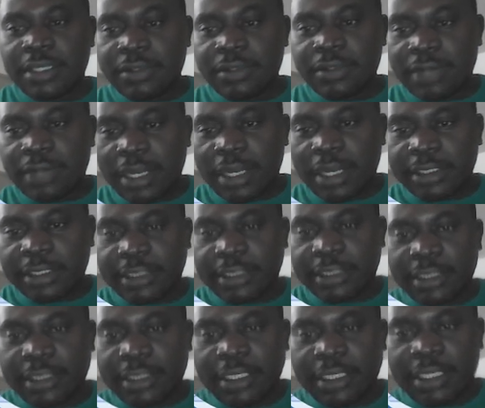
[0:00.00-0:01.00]
you
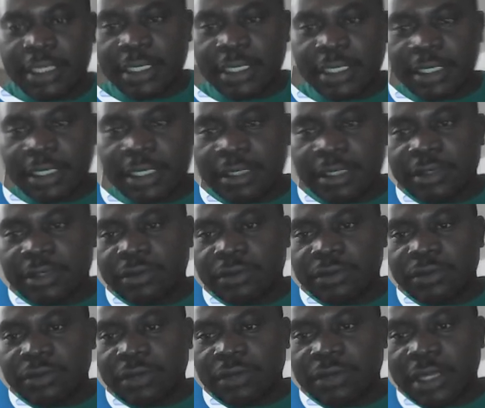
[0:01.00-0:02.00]
actually can,
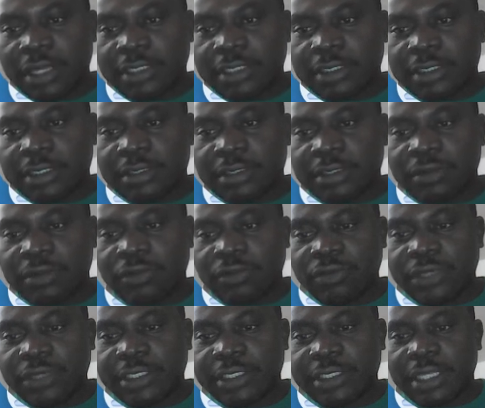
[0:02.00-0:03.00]
look at
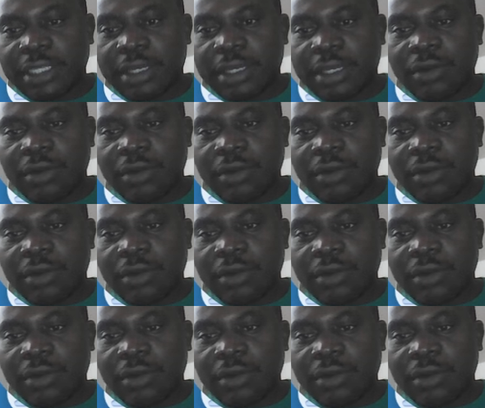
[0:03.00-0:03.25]
which